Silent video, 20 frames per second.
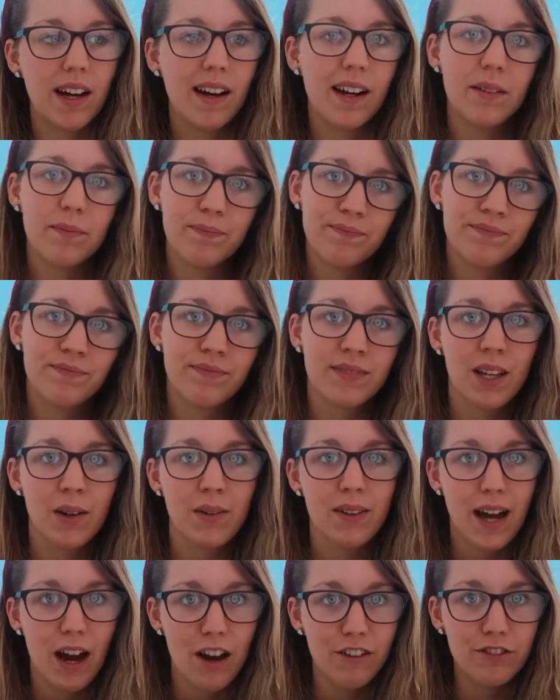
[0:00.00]
like,
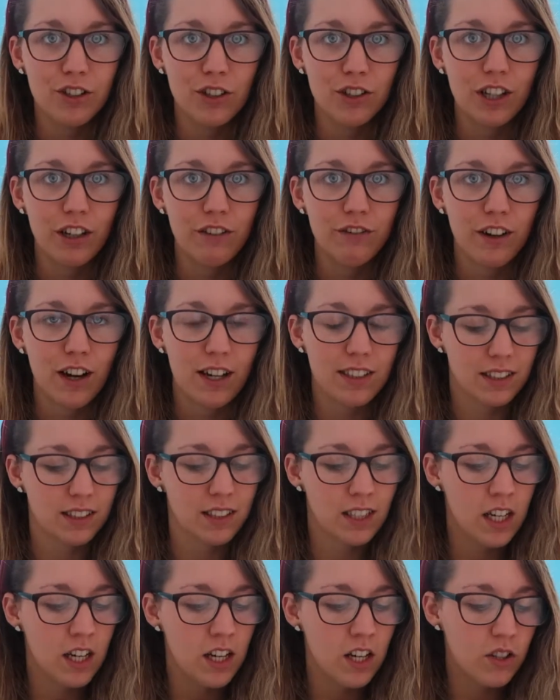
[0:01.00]
now I've got no
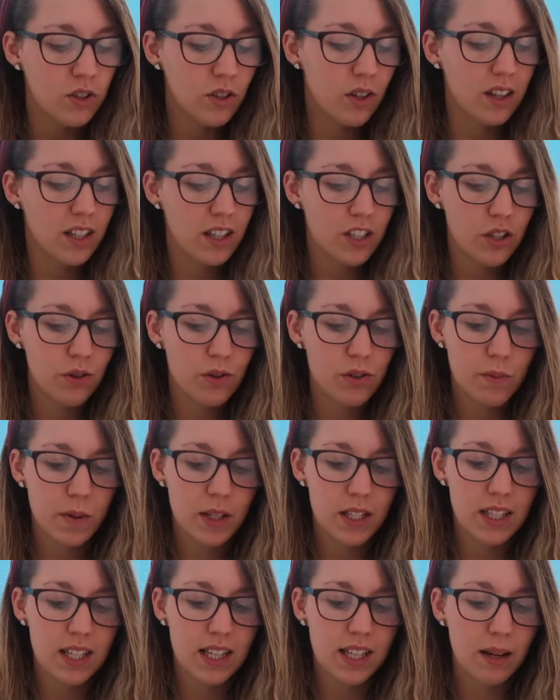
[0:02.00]
friends. So I think she was a
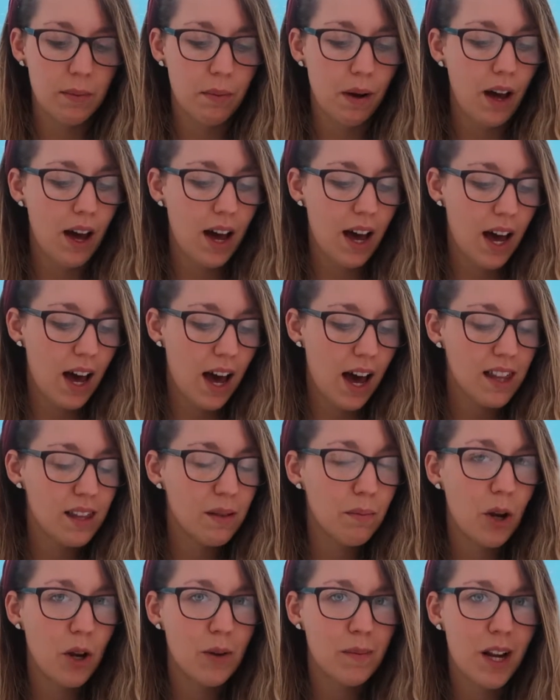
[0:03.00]
bit silly, but at
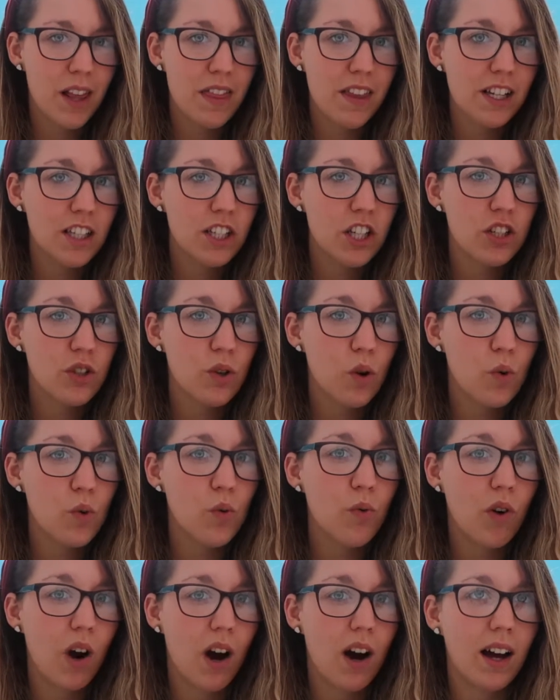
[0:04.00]
the moment I think she's
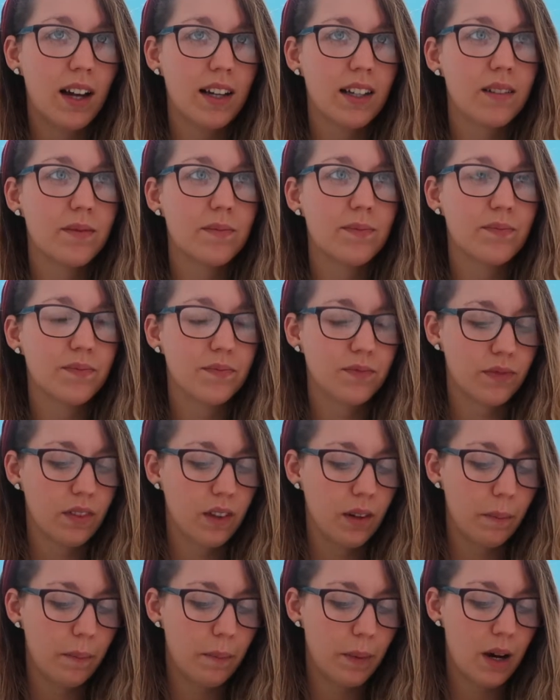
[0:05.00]
all right.
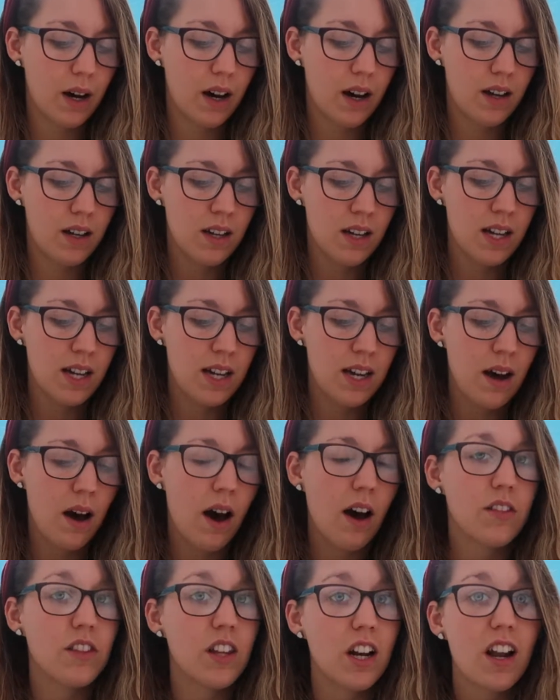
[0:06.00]
But
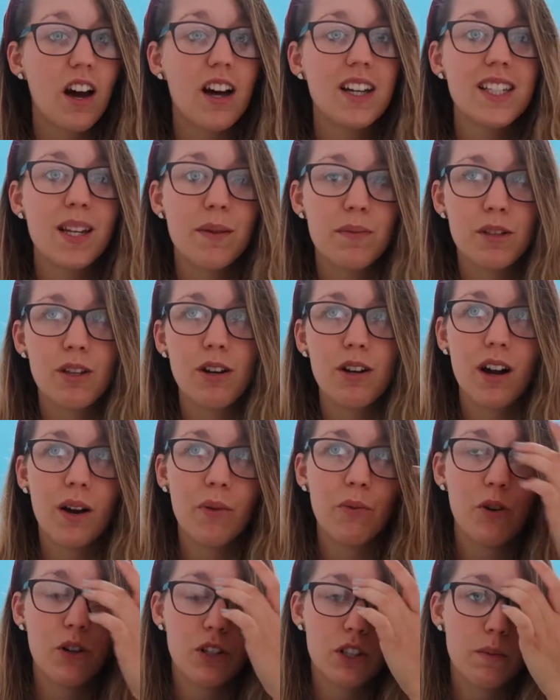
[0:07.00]
the last episode I
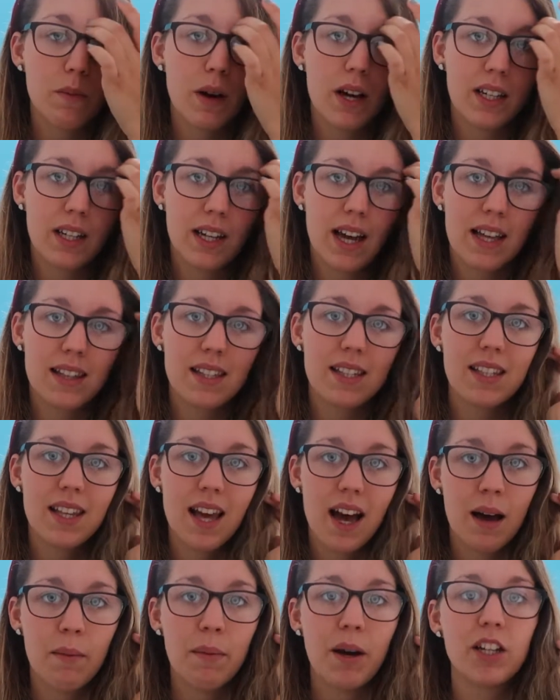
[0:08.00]
watched, Mike and
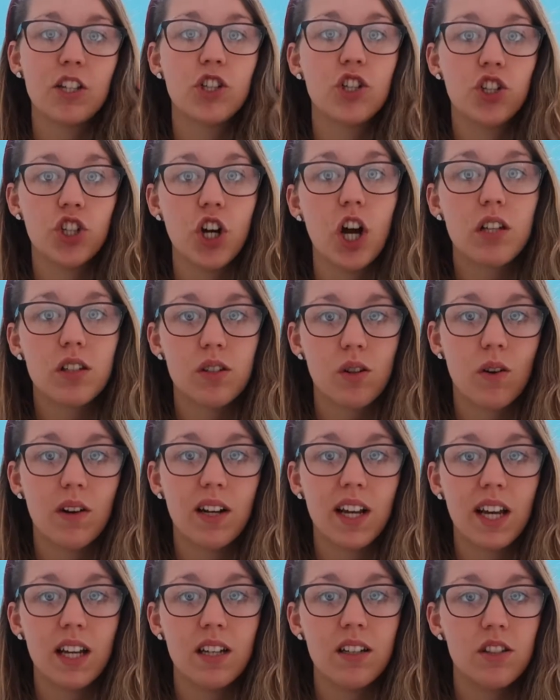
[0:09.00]
Sam had just
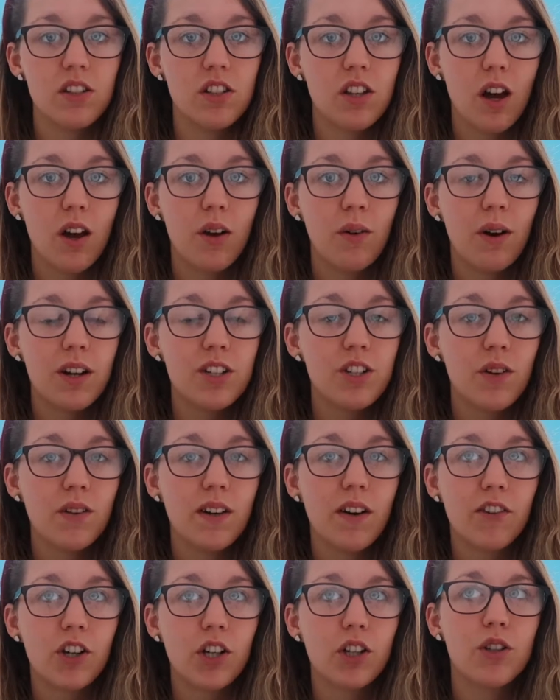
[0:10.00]
gone in, so I
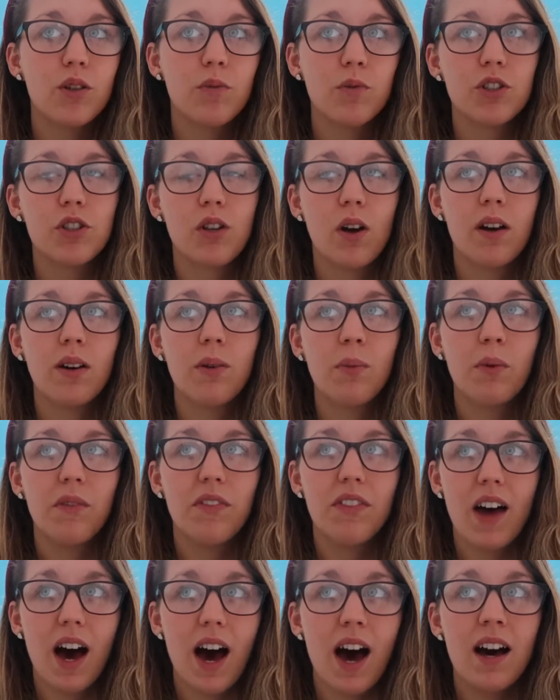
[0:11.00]
don't have a clue what's going on
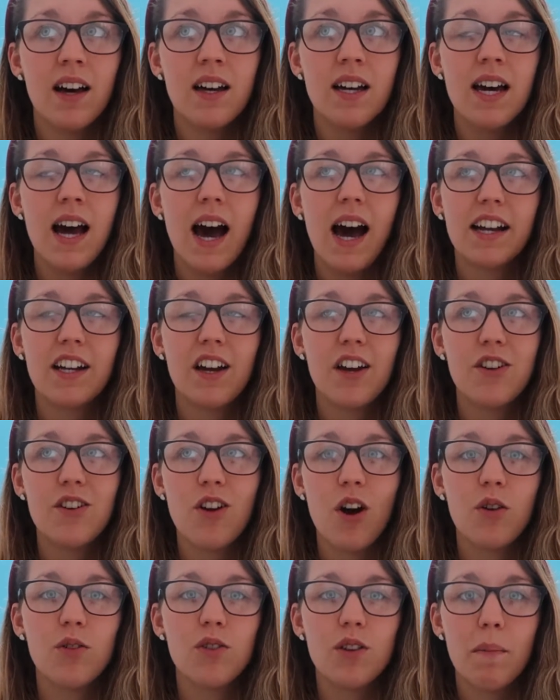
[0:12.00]
with that. And I
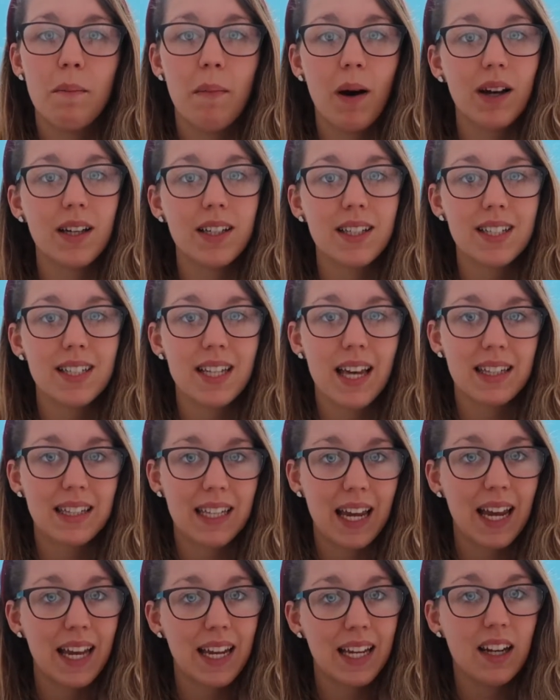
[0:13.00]
know that Mike said
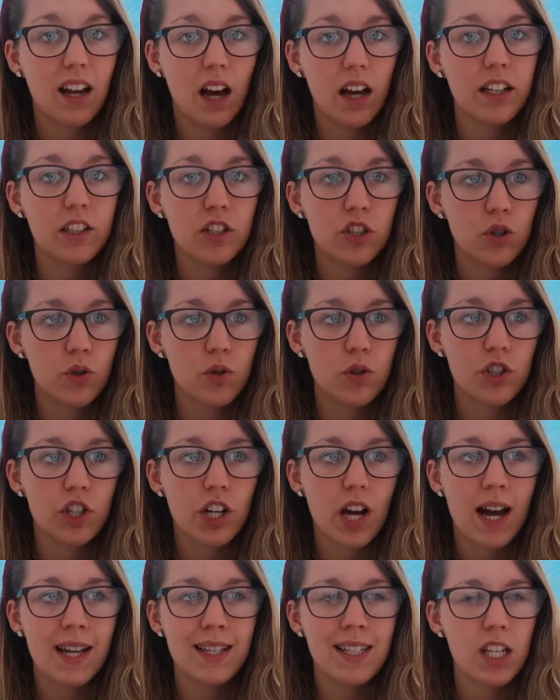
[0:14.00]
that he liked
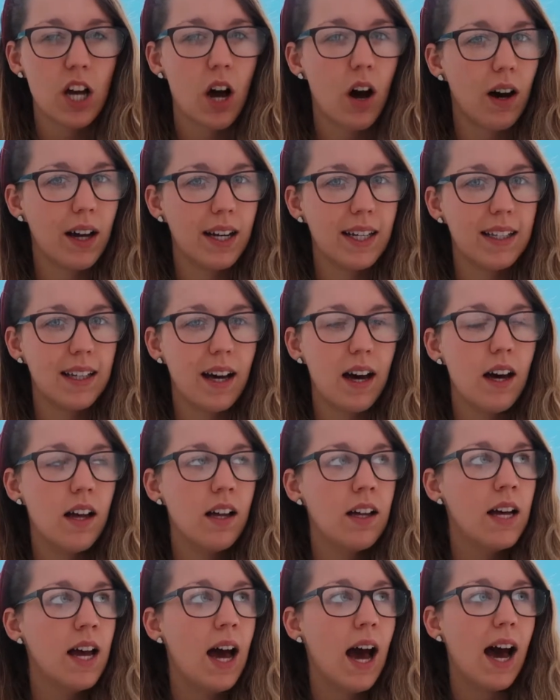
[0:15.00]
Georgia and Tyler,
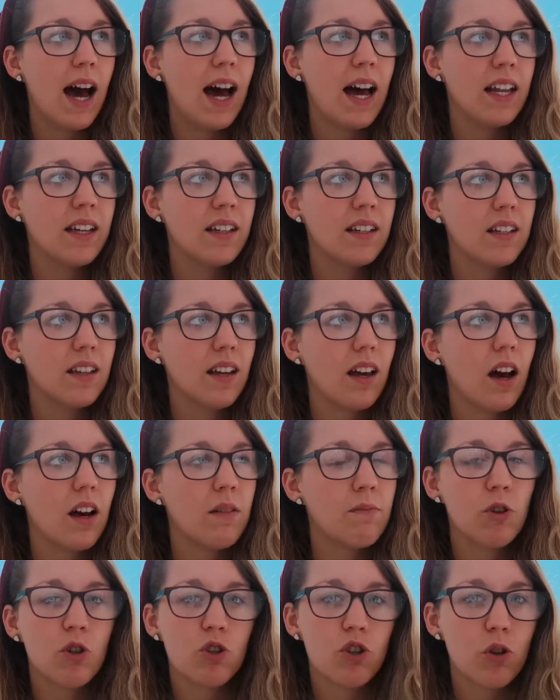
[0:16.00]
and
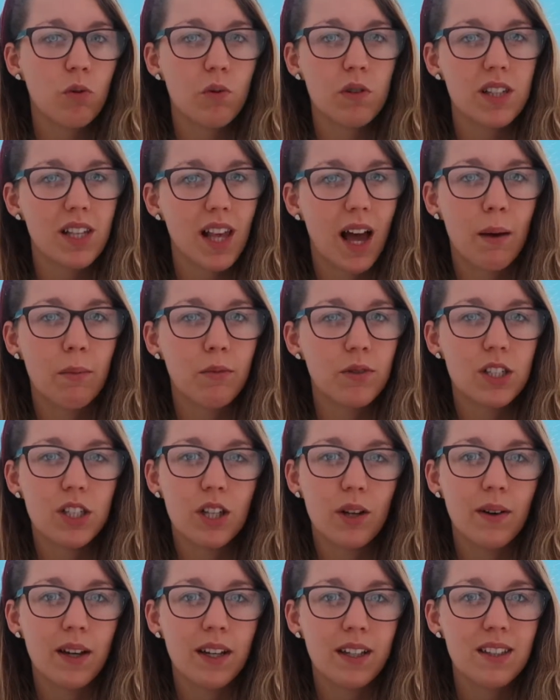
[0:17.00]
I'm not sure what Sam was
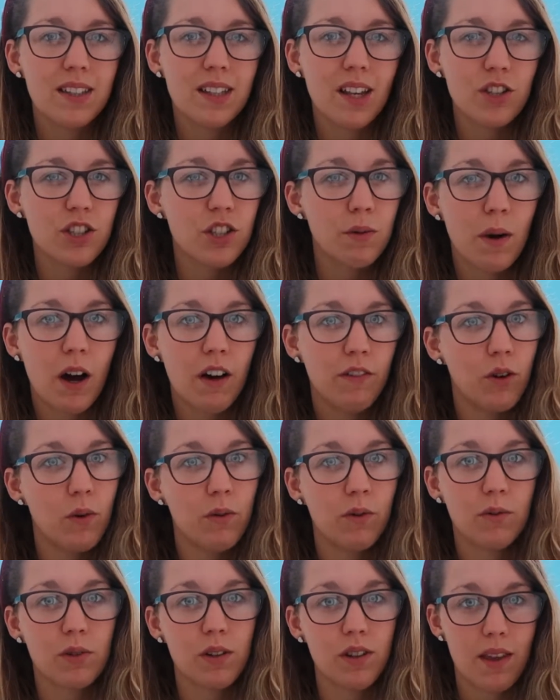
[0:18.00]
doing, so she might have
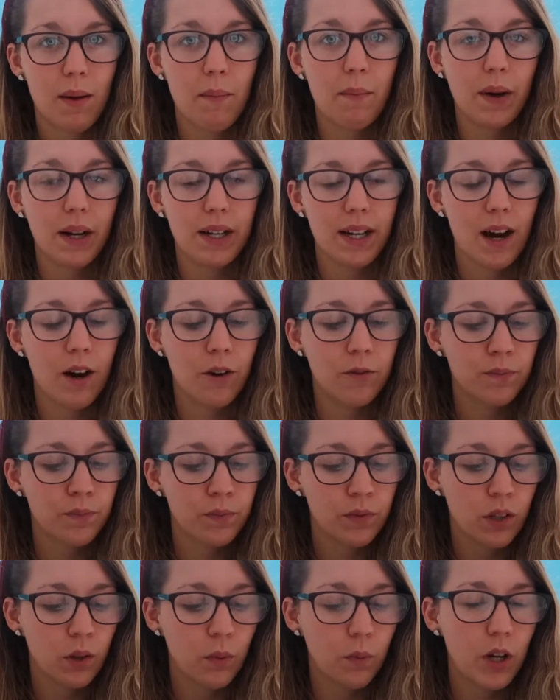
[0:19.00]
got one of them by now,
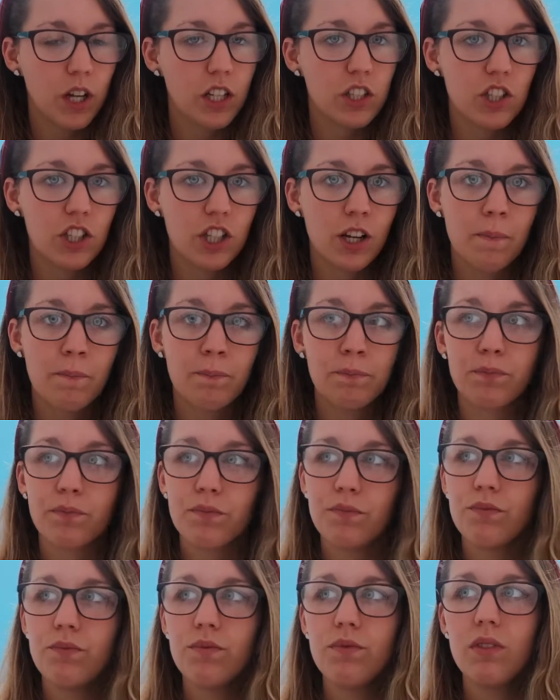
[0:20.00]
which
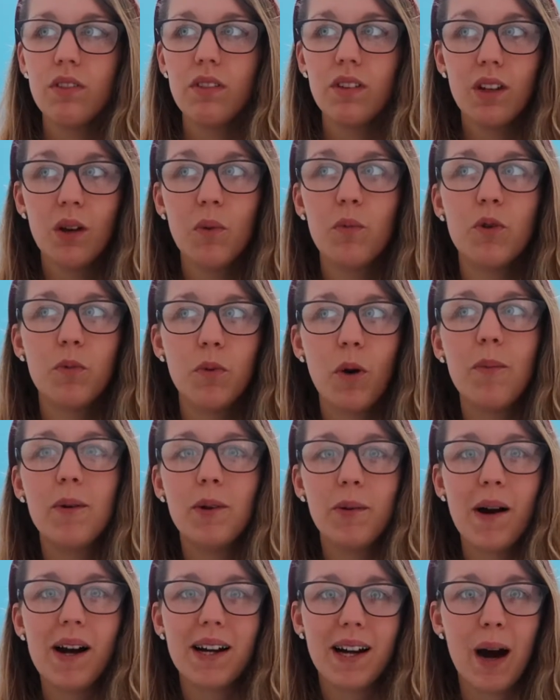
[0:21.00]
would
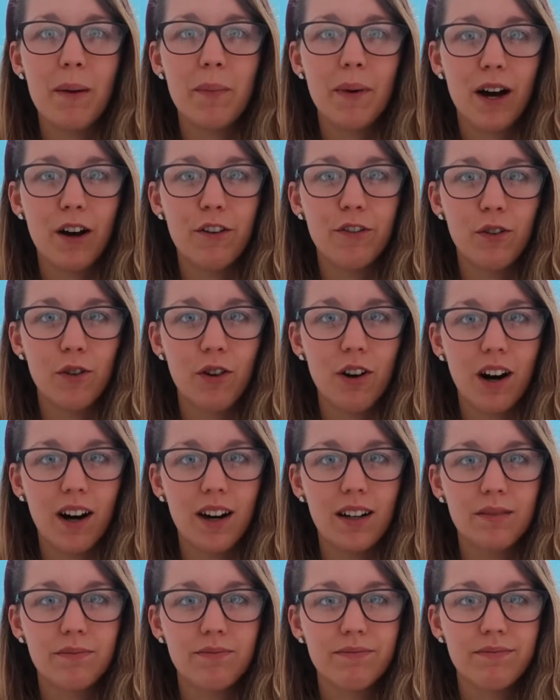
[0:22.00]
probably work out better for
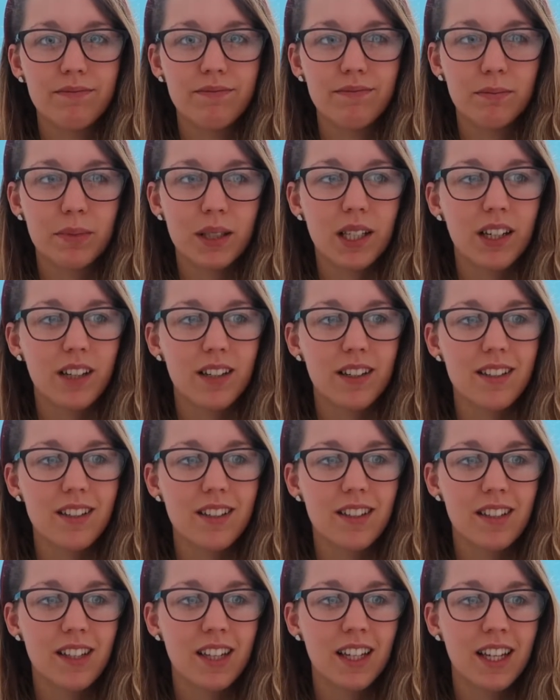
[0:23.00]
her
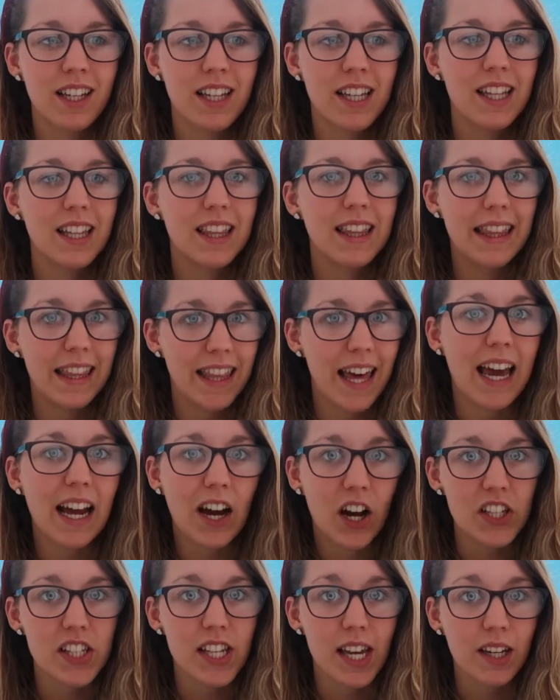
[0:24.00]
because they
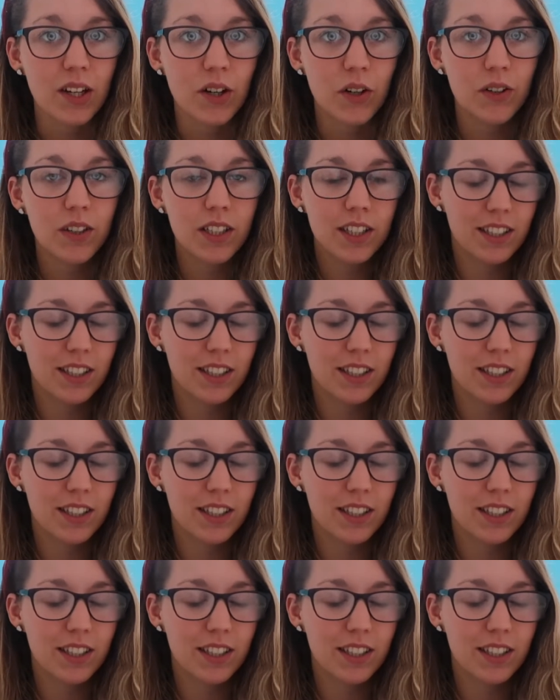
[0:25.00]
are single.